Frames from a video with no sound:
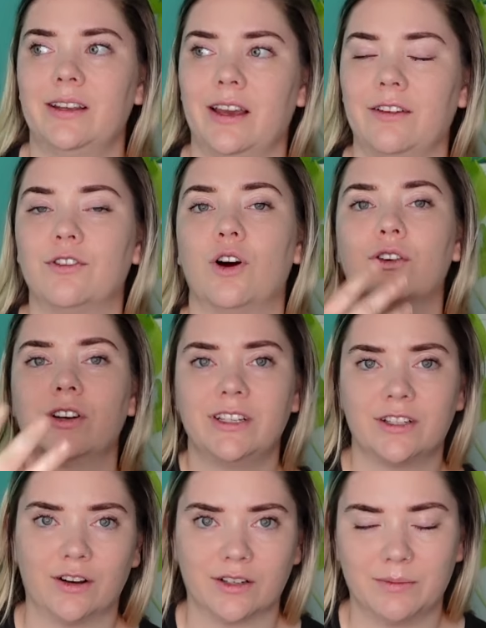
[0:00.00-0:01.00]
I've already
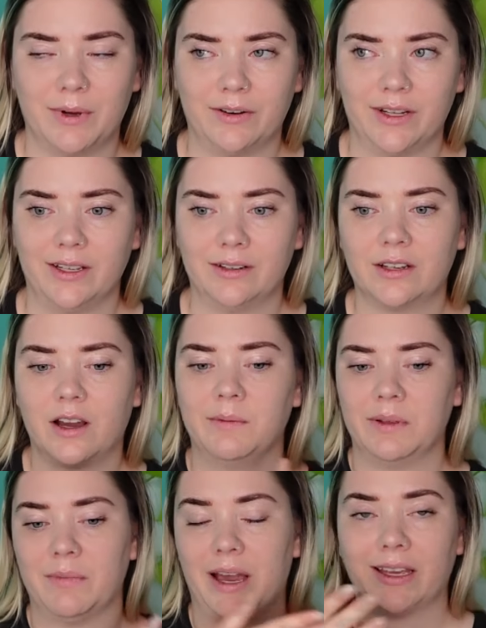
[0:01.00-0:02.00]
talked about it
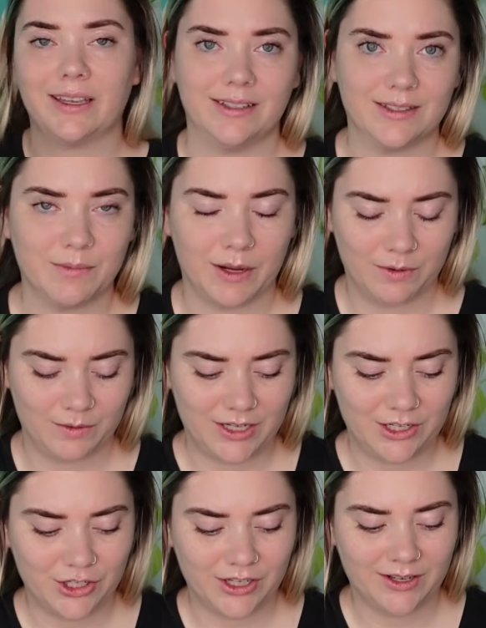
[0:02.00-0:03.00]
coming back into my
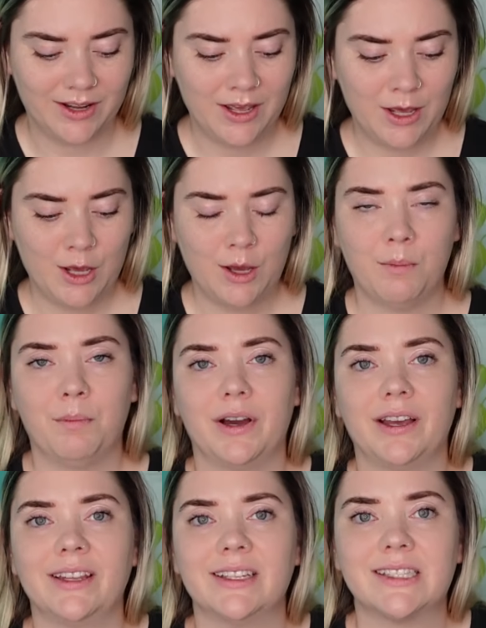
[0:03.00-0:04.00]
rotation,
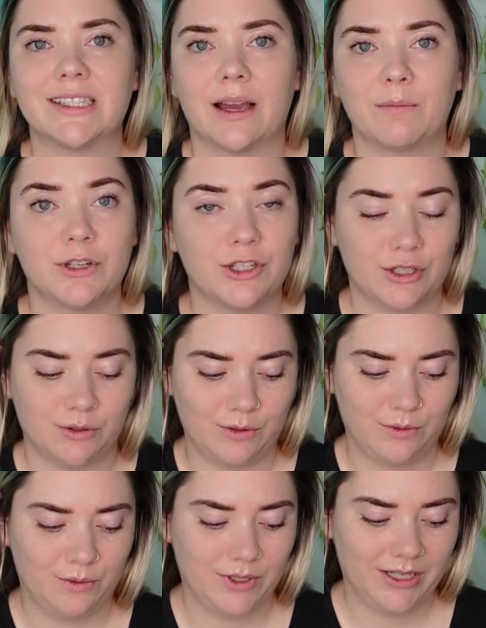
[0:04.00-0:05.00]
but I'm going to show
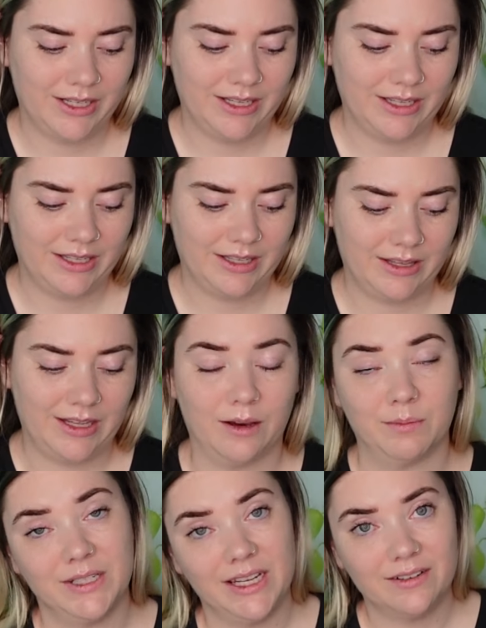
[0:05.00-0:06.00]
you the
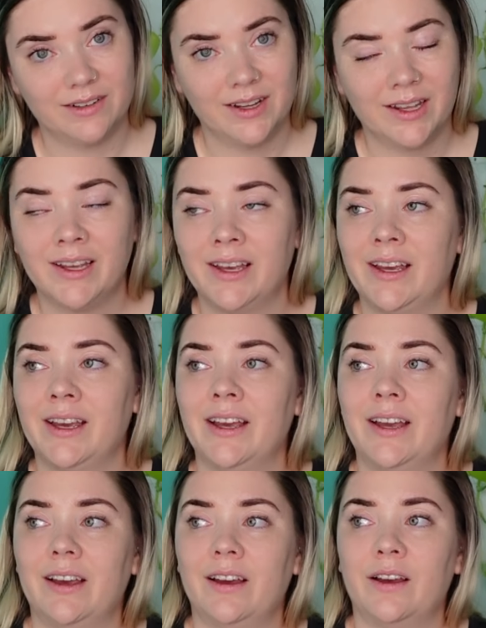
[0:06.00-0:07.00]
update.
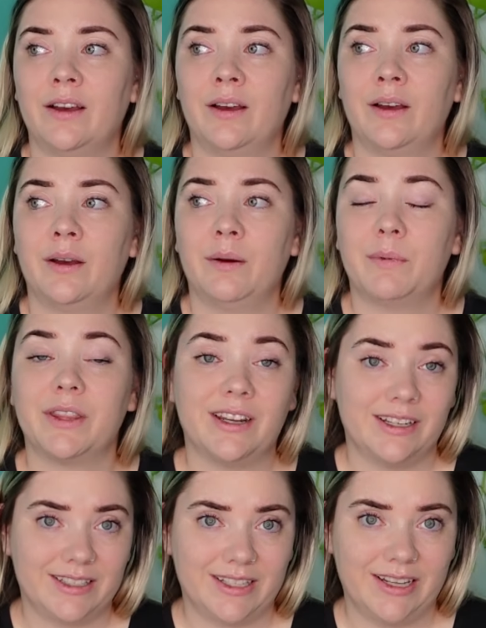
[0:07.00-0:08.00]
But then
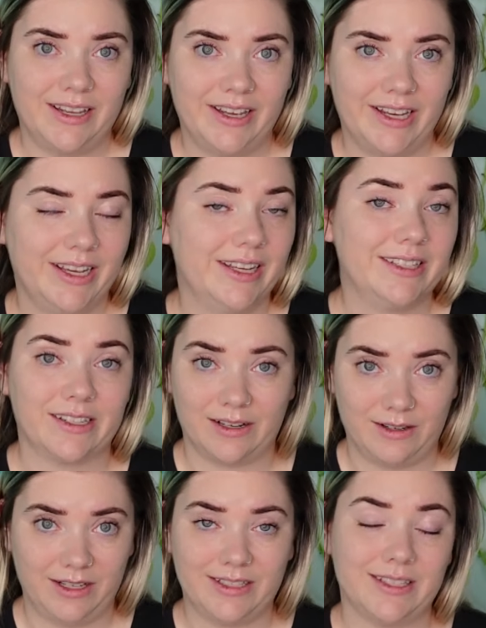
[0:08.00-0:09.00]
it's it's
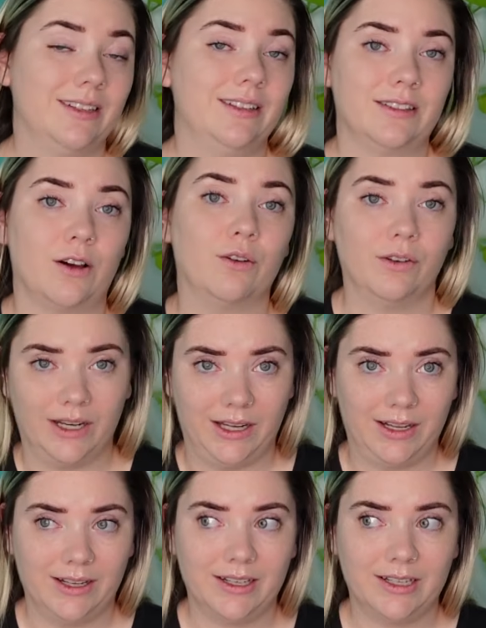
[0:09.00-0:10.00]
gonna it's it's
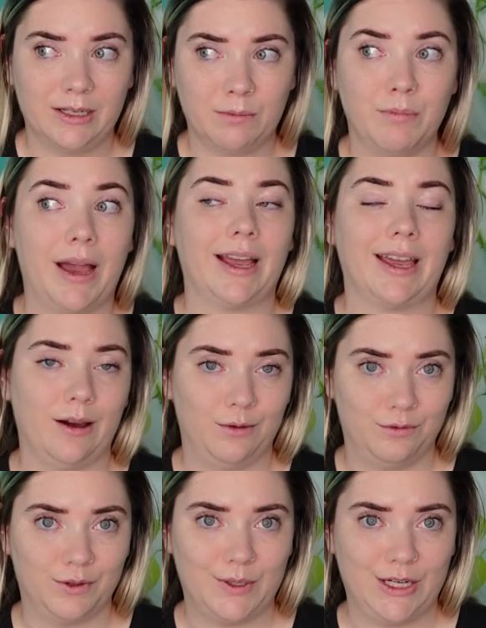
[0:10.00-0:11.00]
already back out
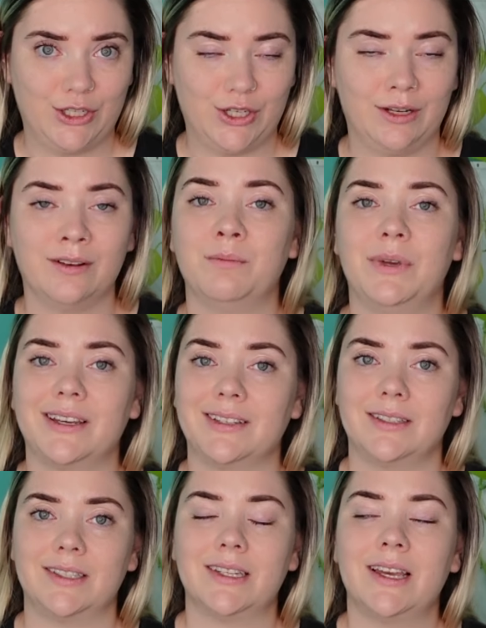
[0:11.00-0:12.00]
of rotation
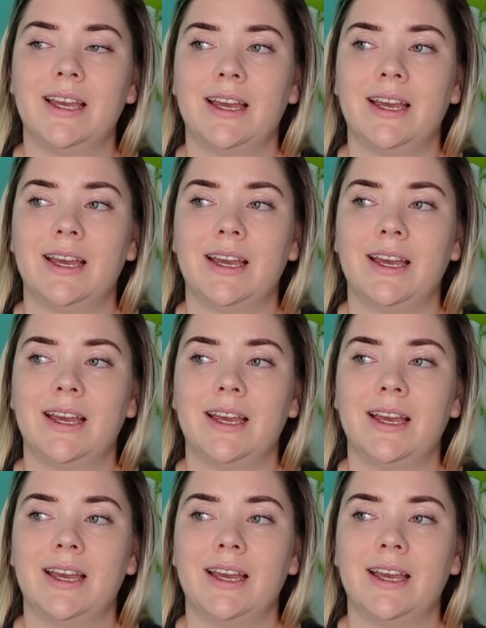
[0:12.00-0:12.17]
because